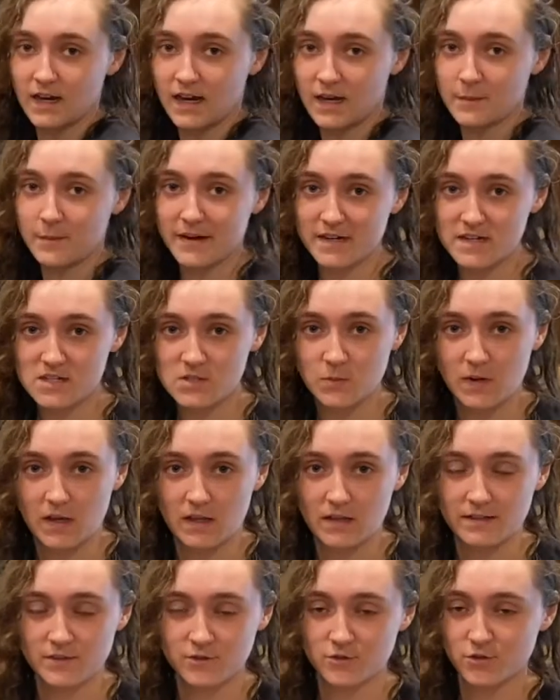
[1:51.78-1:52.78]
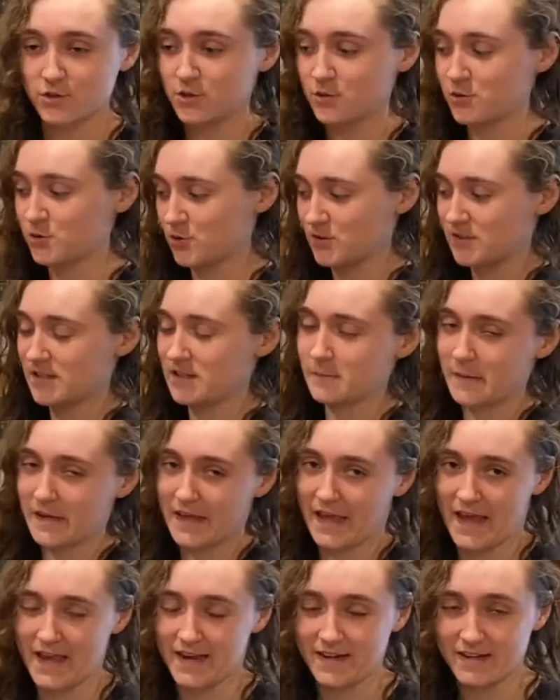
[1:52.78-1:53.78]
I might as well introduce you to the
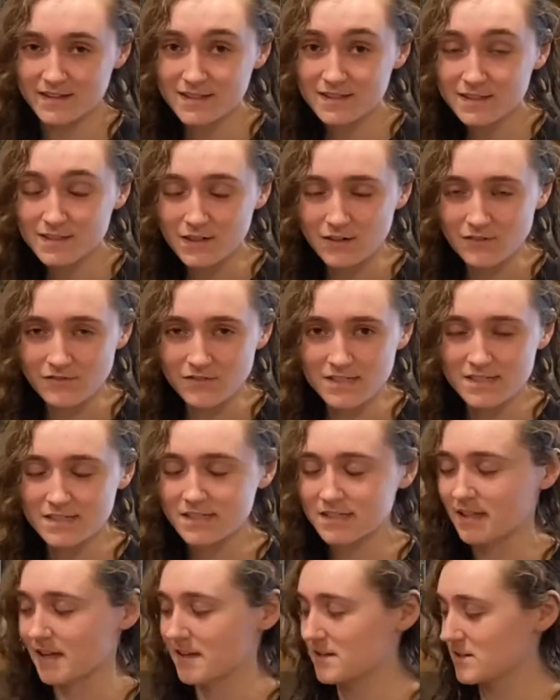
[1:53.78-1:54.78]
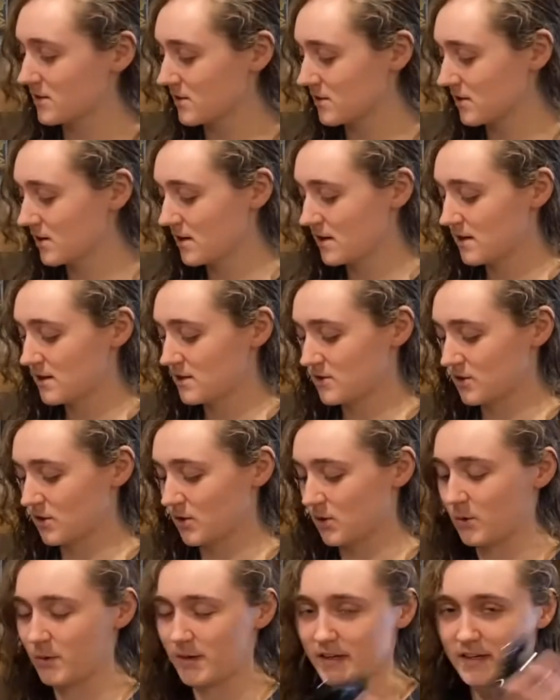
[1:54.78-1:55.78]
mechanics of this slicer.
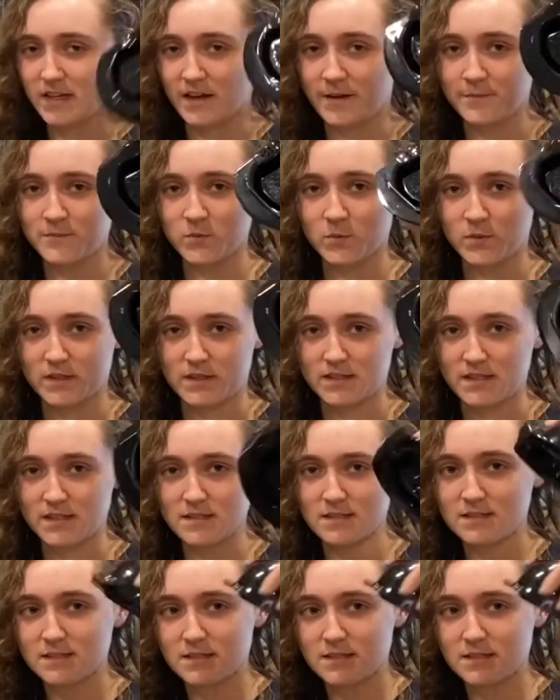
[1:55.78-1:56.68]
So it comes with this,